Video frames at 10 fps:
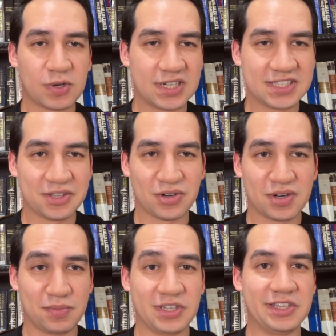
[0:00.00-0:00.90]
brands either
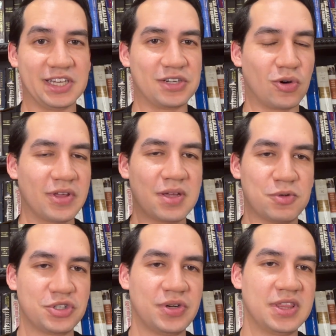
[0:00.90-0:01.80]
completely ignore them
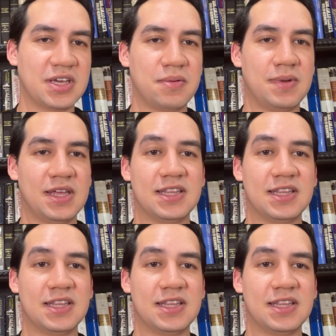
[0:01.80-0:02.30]
or treat them